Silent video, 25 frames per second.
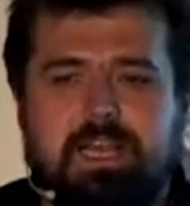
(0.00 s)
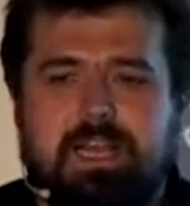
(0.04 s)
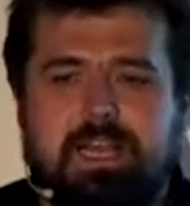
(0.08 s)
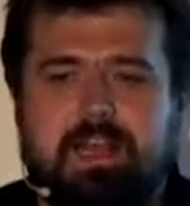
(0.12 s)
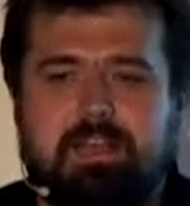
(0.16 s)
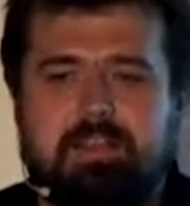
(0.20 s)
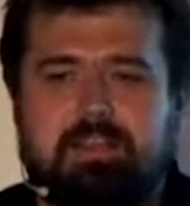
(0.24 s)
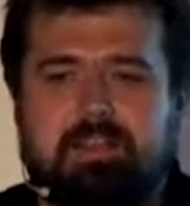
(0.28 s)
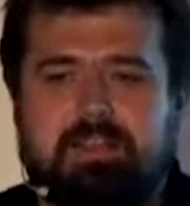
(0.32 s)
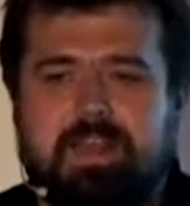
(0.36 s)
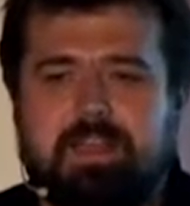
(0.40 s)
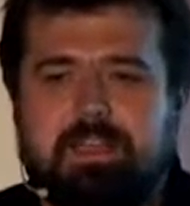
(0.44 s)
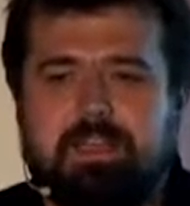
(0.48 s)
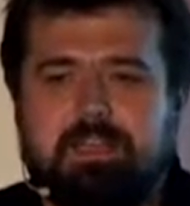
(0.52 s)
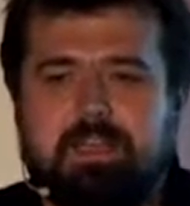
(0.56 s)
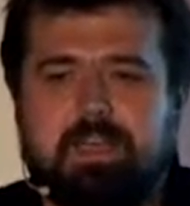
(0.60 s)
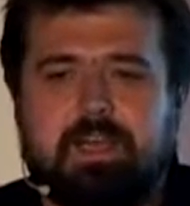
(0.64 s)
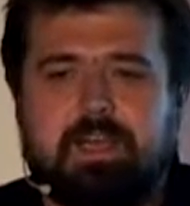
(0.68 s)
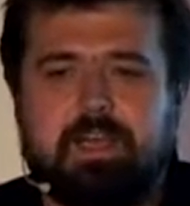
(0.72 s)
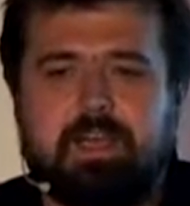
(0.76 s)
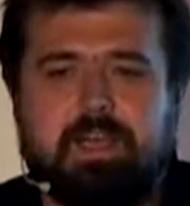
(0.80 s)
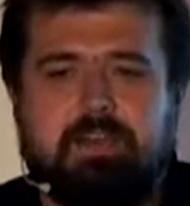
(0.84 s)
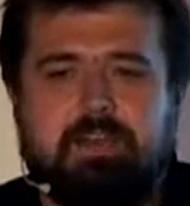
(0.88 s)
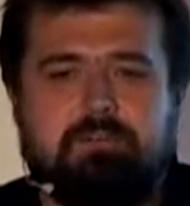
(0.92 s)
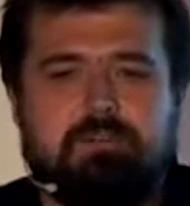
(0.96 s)
And then
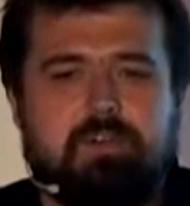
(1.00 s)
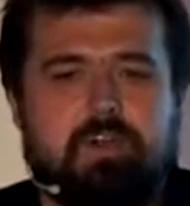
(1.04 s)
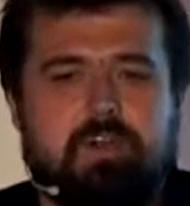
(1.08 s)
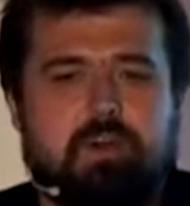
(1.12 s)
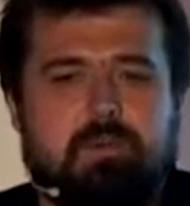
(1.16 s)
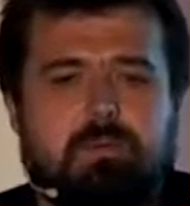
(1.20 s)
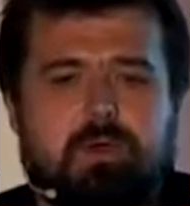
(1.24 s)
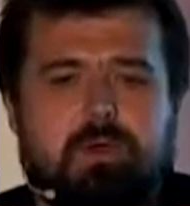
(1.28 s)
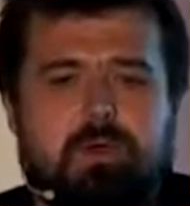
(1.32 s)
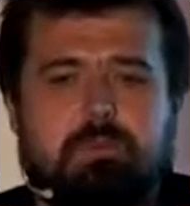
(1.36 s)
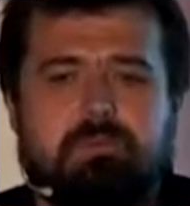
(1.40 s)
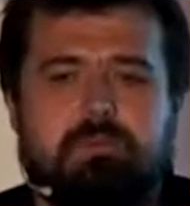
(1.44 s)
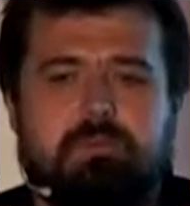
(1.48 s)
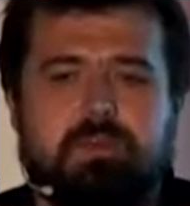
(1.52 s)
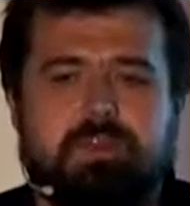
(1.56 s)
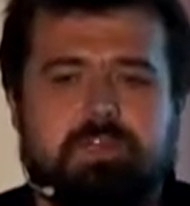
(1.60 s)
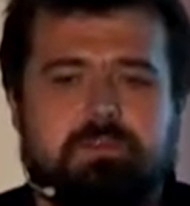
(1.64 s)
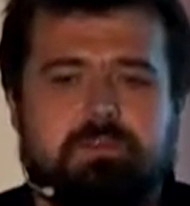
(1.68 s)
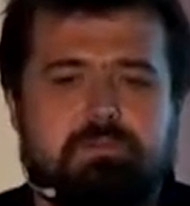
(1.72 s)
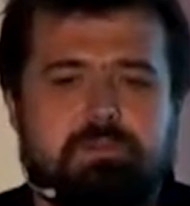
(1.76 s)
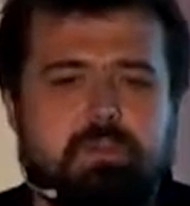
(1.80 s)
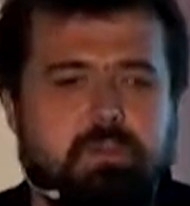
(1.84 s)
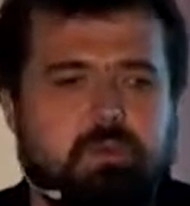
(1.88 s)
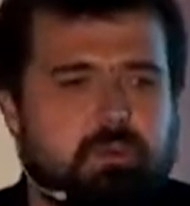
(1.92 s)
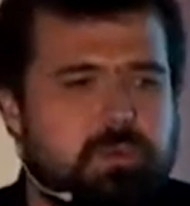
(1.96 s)
I have come up with a
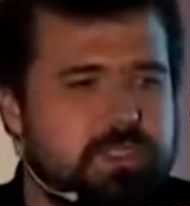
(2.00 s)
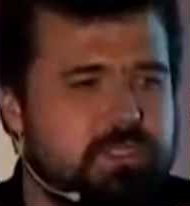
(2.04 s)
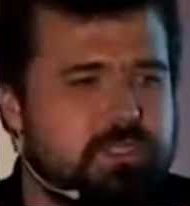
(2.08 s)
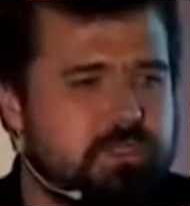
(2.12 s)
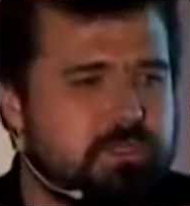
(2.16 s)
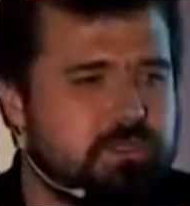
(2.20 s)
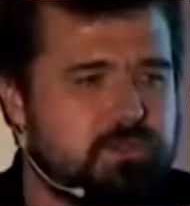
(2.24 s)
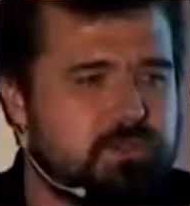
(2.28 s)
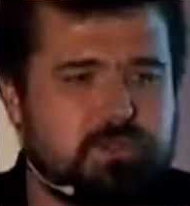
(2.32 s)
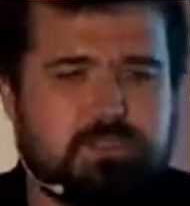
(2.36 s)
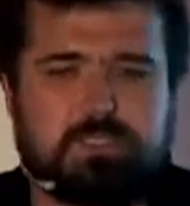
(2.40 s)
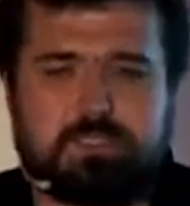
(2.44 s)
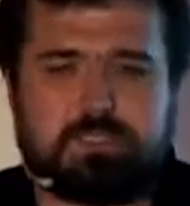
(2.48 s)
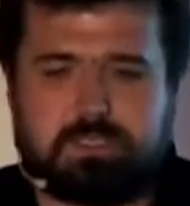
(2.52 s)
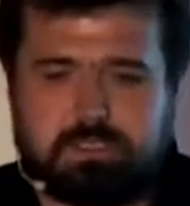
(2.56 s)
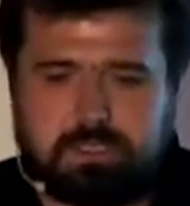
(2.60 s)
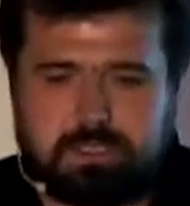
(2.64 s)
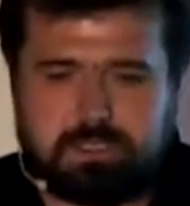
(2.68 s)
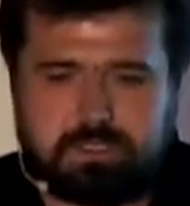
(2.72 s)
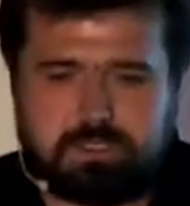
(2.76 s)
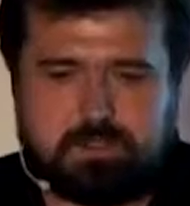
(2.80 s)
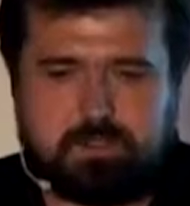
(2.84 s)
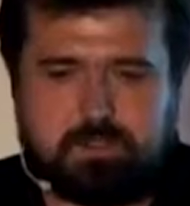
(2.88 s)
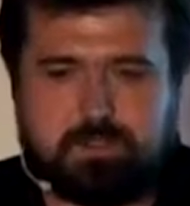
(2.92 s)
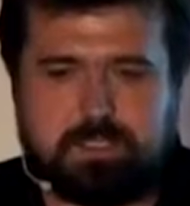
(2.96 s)
few issues,
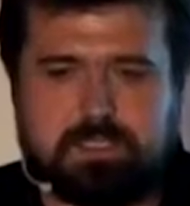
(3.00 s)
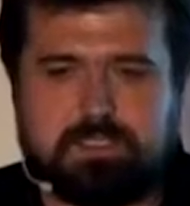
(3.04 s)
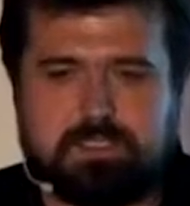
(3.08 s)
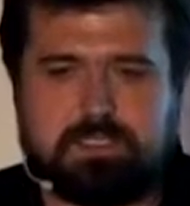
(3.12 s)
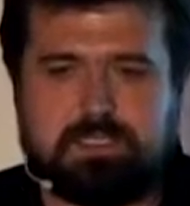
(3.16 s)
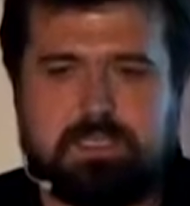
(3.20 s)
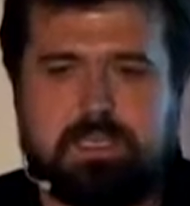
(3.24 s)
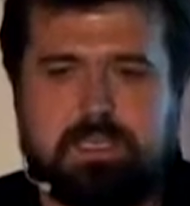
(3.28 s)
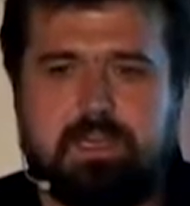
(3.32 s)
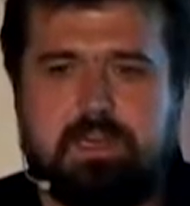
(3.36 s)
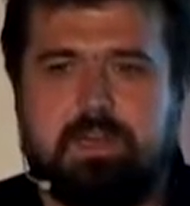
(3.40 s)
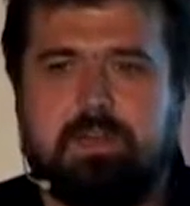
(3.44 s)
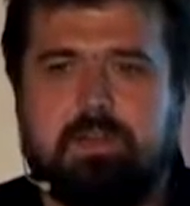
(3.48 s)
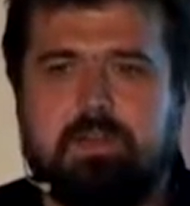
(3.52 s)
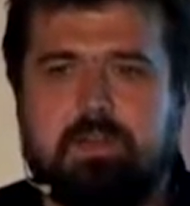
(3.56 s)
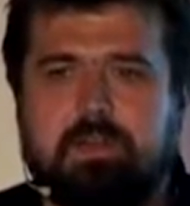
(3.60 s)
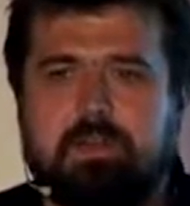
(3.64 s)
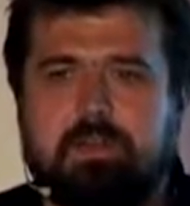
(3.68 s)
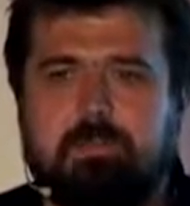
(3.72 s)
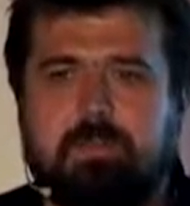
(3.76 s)
as you can see here,